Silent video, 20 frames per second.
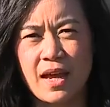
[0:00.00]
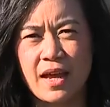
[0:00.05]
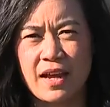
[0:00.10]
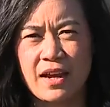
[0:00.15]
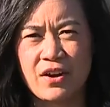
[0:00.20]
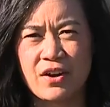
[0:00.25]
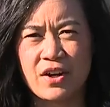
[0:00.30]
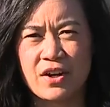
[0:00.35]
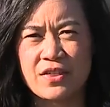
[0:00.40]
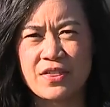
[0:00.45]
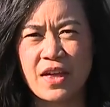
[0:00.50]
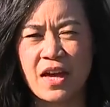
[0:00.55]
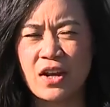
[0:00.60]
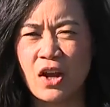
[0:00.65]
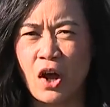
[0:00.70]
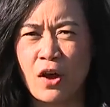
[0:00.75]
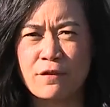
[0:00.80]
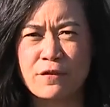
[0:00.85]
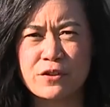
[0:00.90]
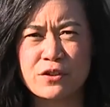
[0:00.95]
Eric, that
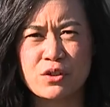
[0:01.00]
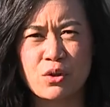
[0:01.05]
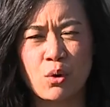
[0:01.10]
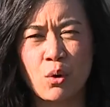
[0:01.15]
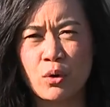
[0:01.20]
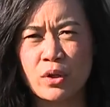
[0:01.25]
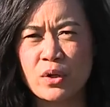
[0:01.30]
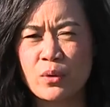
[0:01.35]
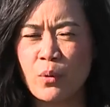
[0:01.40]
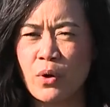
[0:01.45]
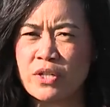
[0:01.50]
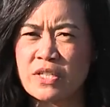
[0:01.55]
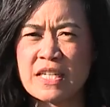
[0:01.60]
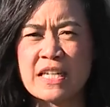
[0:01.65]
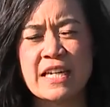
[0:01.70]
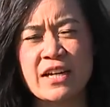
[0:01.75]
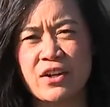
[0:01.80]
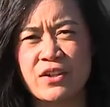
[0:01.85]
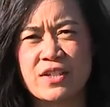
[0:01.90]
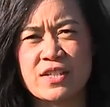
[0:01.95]
officer only worked
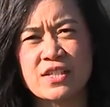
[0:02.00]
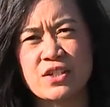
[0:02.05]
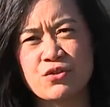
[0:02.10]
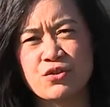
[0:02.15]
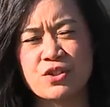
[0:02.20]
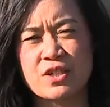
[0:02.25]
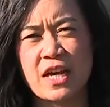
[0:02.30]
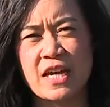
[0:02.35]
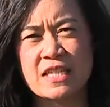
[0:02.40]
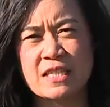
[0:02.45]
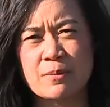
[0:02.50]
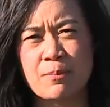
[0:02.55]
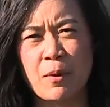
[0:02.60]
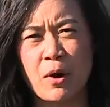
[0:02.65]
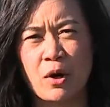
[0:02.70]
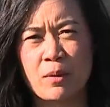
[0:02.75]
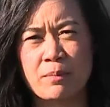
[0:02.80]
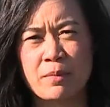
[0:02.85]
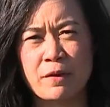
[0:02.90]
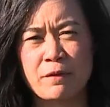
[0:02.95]
here at the Citrus Heights
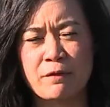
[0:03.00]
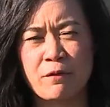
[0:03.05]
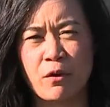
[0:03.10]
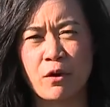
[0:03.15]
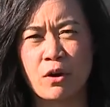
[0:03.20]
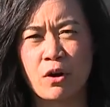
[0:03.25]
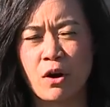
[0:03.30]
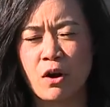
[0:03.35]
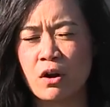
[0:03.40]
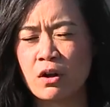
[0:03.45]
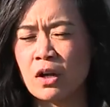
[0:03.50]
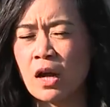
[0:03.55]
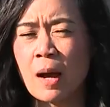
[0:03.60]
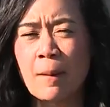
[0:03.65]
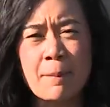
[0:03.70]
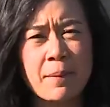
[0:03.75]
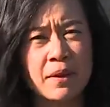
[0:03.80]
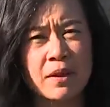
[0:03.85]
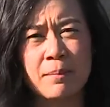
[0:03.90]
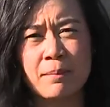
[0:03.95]
Department for a
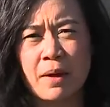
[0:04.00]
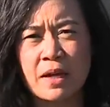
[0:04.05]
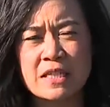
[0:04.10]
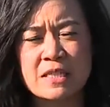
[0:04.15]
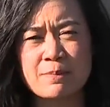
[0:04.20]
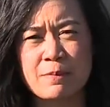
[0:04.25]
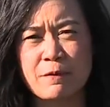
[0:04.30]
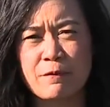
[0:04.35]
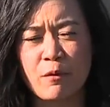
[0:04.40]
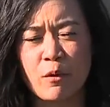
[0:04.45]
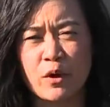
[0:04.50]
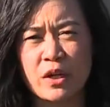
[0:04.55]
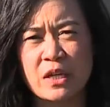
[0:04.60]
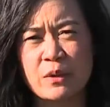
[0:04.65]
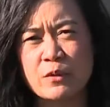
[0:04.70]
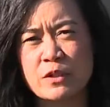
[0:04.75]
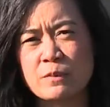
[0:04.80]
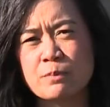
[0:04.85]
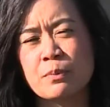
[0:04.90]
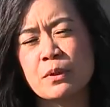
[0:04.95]
couple of months before
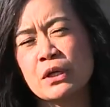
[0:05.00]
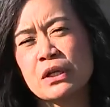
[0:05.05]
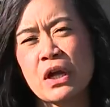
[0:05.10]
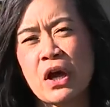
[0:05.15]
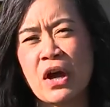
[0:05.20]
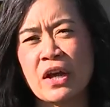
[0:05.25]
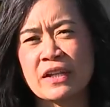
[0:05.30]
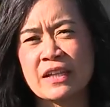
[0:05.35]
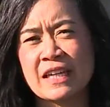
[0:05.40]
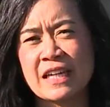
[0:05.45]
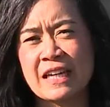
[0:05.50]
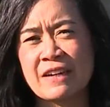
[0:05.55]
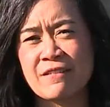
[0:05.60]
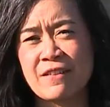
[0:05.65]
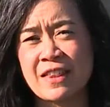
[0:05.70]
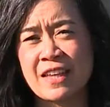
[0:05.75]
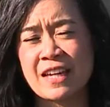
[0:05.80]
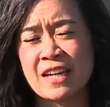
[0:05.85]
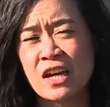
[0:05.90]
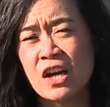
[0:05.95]
he was put on
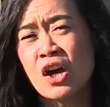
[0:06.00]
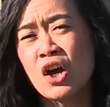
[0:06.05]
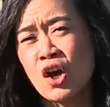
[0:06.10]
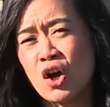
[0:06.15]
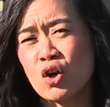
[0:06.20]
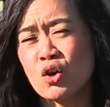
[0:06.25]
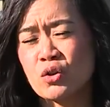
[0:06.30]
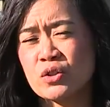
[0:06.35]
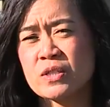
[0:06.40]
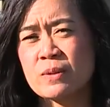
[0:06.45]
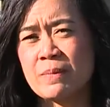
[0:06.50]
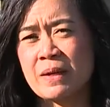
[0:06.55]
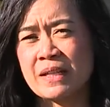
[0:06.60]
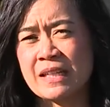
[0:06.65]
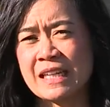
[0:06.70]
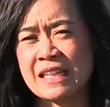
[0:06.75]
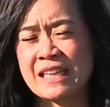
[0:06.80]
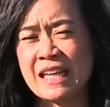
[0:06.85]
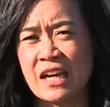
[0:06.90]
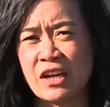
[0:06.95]
leave and then
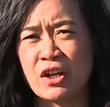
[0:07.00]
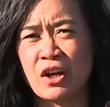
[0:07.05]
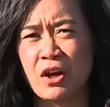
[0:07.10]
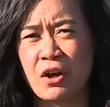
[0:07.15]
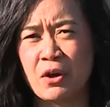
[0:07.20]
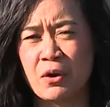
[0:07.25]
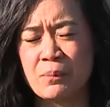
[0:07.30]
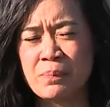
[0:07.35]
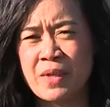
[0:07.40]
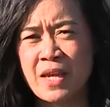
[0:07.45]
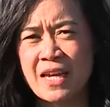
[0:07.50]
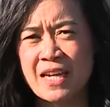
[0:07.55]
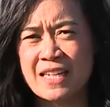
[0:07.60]
ultimately let go.